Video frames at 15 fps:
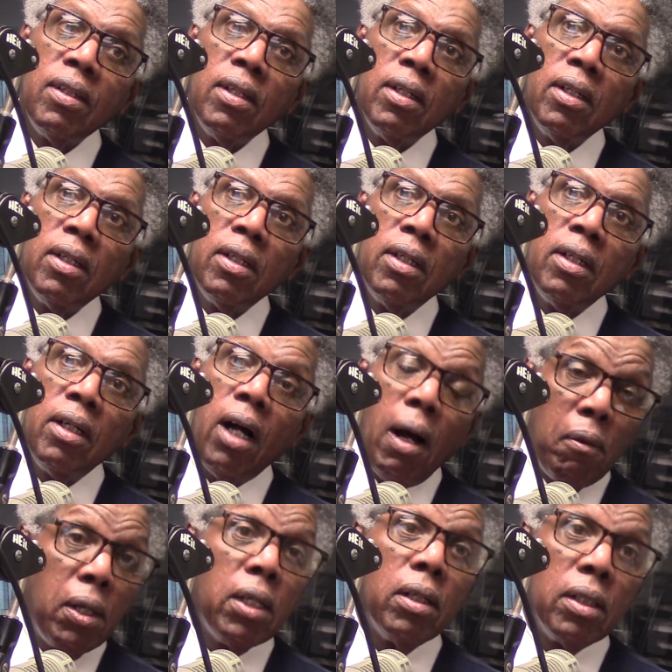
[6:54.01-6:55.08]

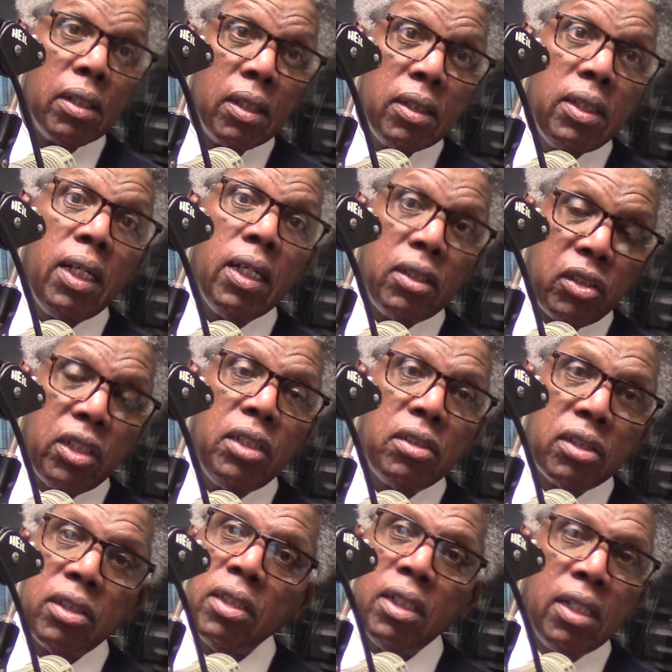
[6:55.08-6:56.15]
I will. Yeah,
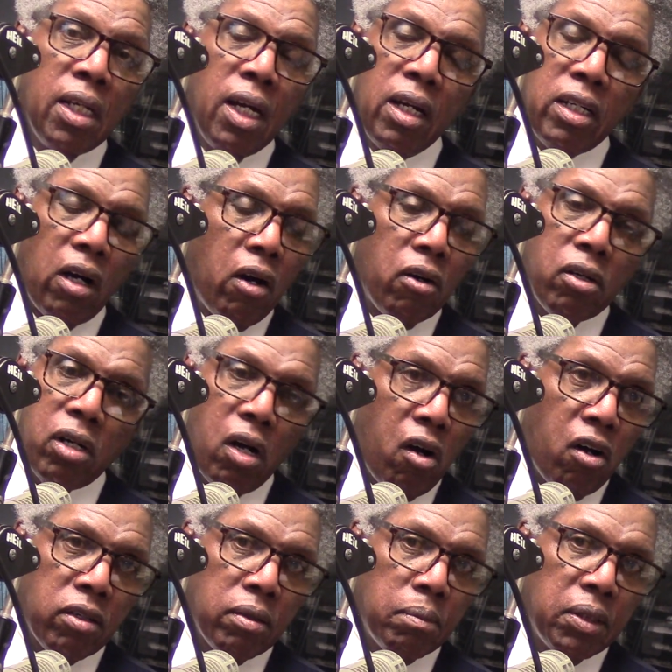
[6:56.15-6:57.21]
she's, her or
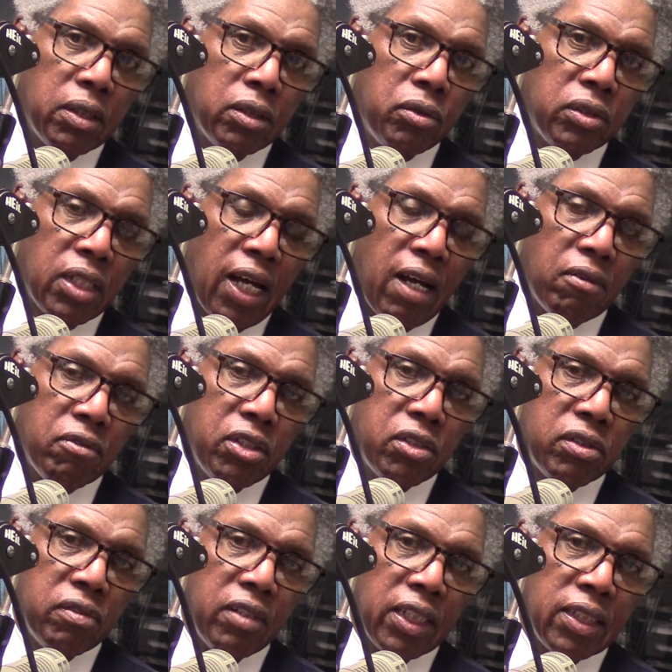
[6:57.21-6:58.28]
Autumn, who's an
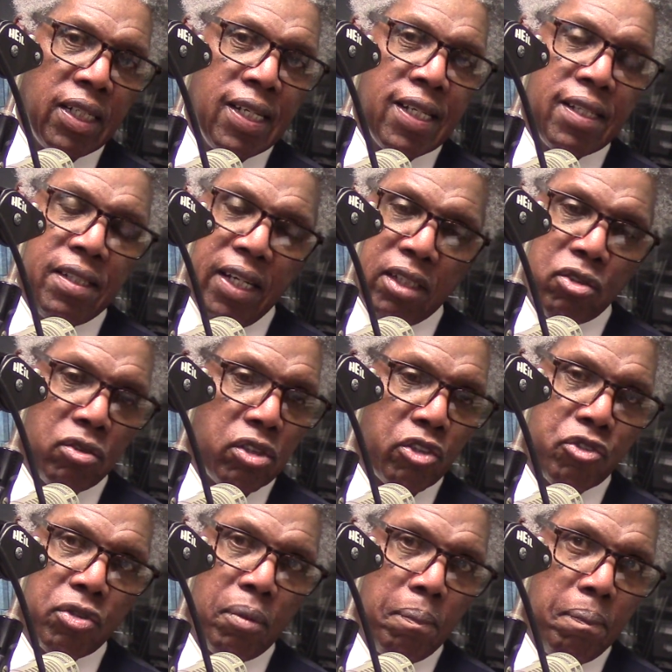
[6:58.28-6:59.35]
outreach director, they're doing a
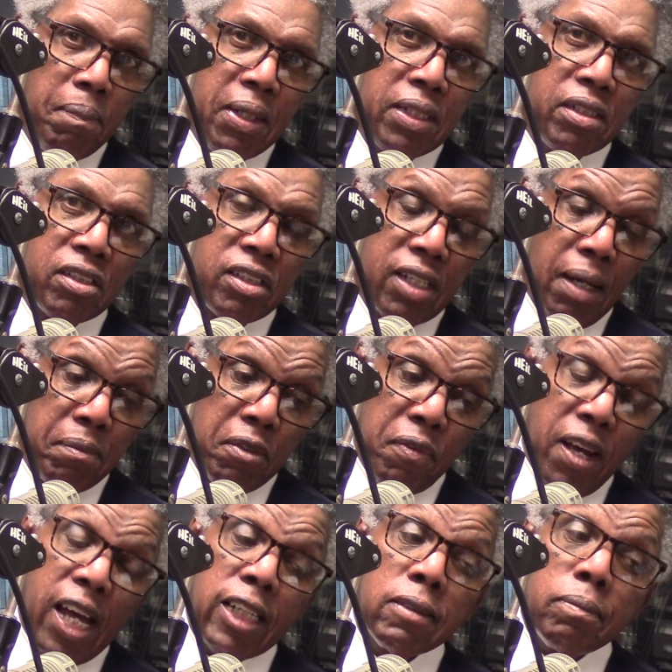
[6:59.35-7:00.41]
tremendous job. In
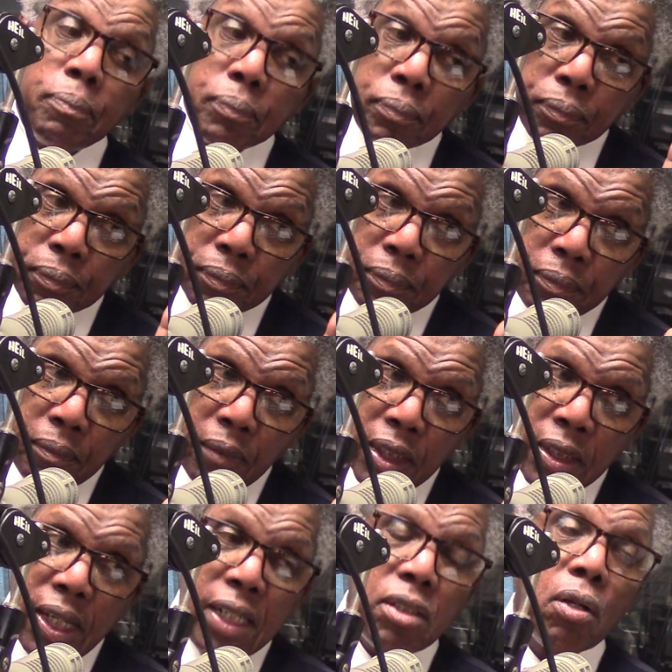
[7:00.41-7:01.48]
fact,
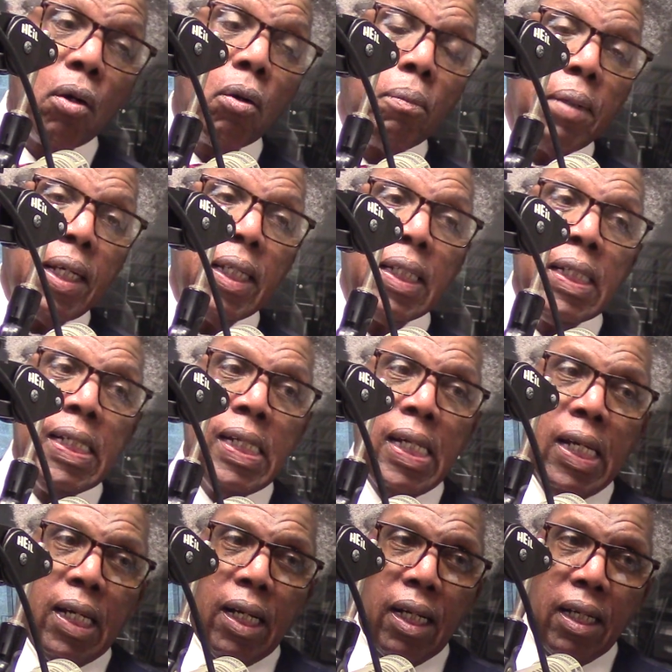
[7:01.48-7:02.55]
they told me
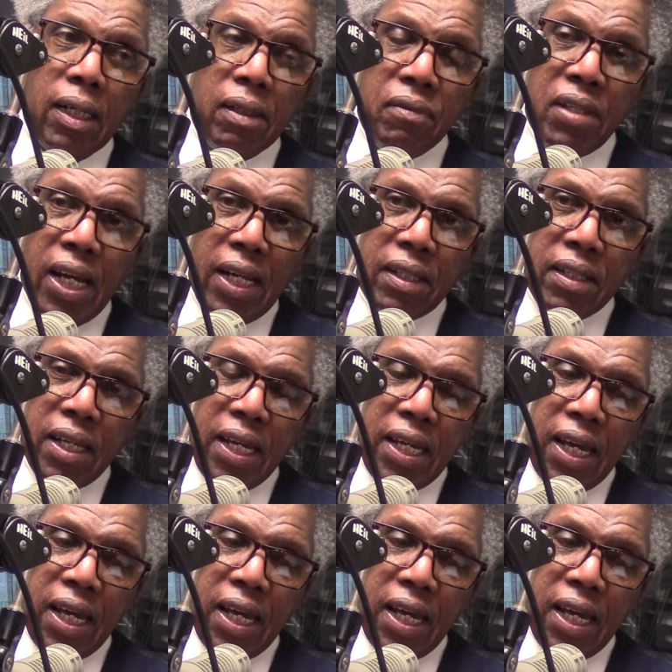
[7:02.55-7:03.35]
that they